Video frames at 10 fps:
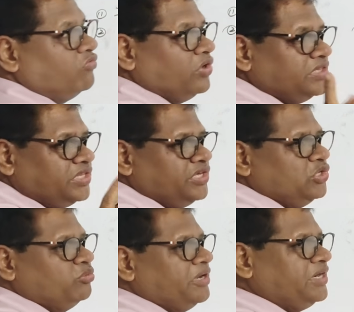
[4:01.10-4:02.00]
One thing
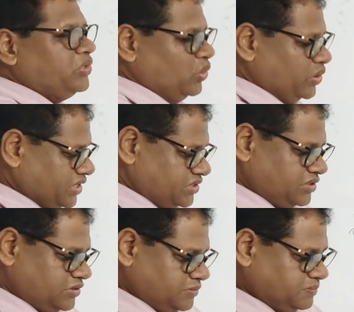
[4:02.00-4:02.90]
you might
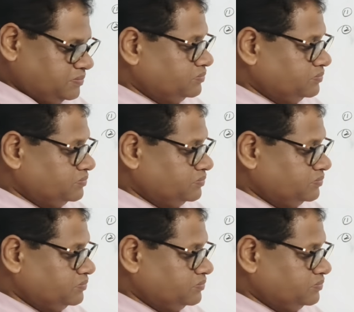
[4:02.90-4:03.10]
notice,